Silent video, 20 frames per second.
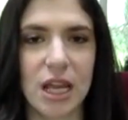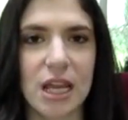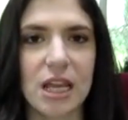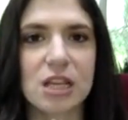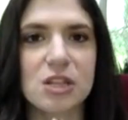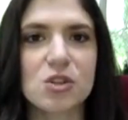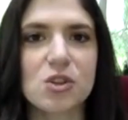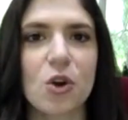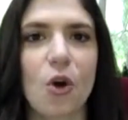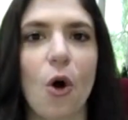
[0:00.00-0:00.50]

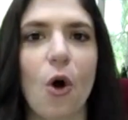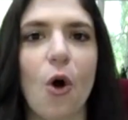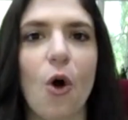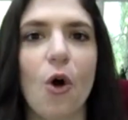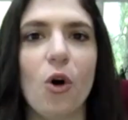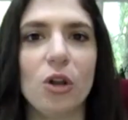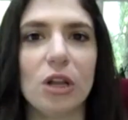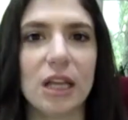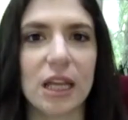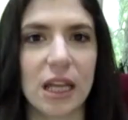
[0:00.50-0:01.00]
is
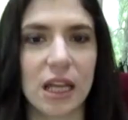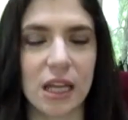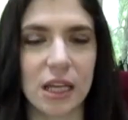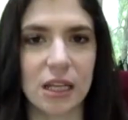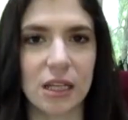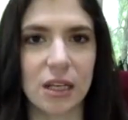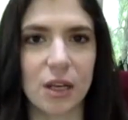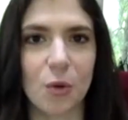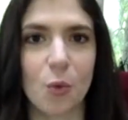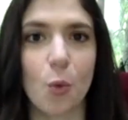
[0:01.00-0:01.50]
call
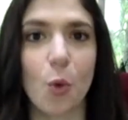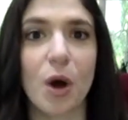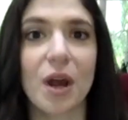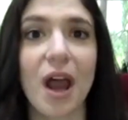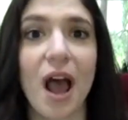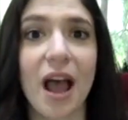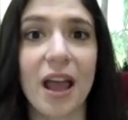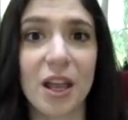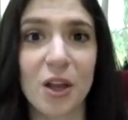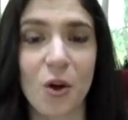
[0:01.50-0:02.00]
in what
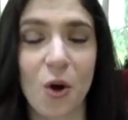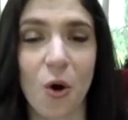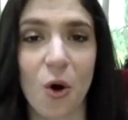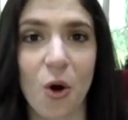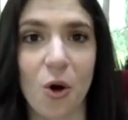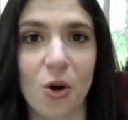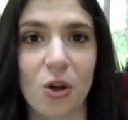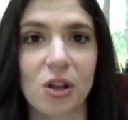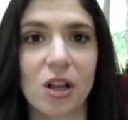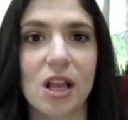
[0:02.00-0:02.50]
I
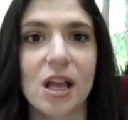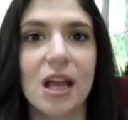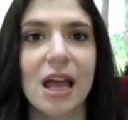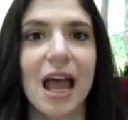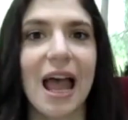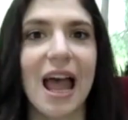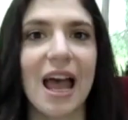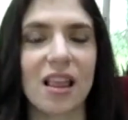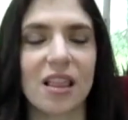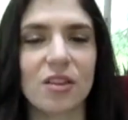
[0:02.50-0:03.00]
call
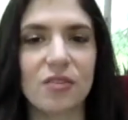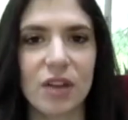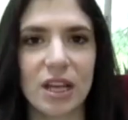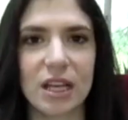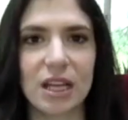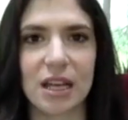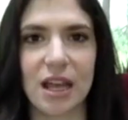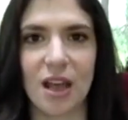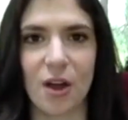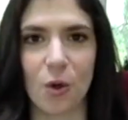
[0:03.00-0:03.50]

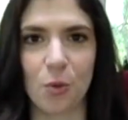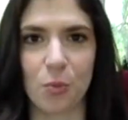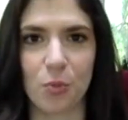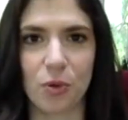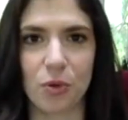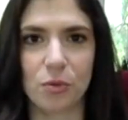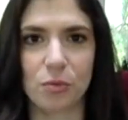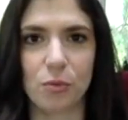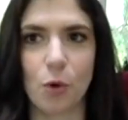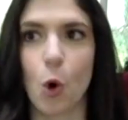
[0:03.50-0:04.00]
elevated help
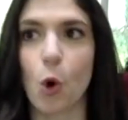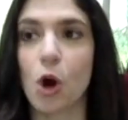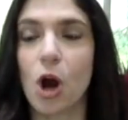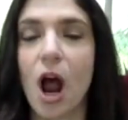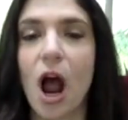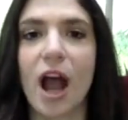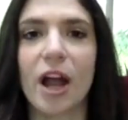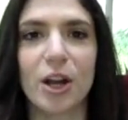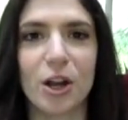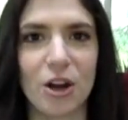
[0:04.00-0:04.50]
or
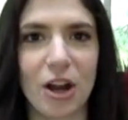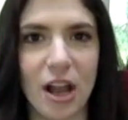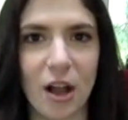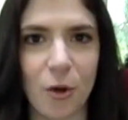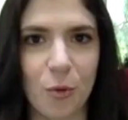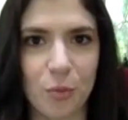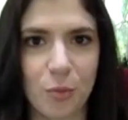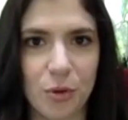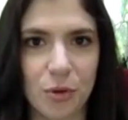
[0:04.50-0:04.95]
higher help.